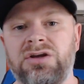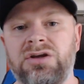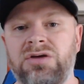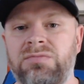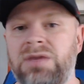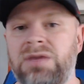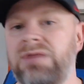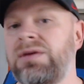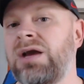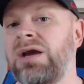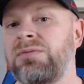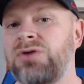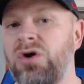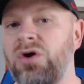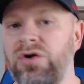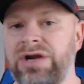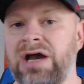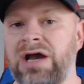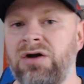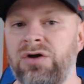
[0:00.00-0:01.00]
Maybe I'm
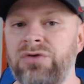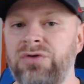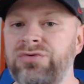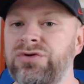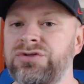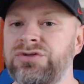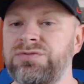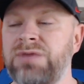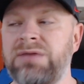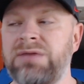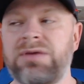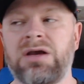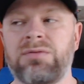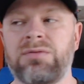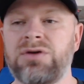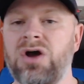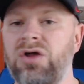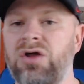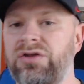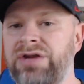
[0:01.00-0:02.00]
calling out owners. Maybe I'm
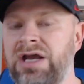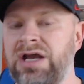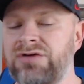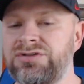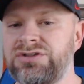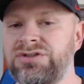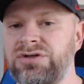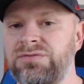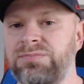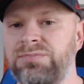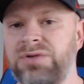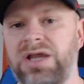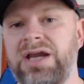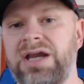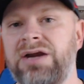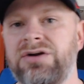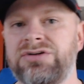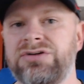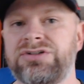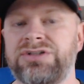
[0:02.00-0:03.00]
calling out certain
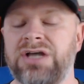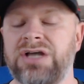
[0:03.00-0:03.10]
players.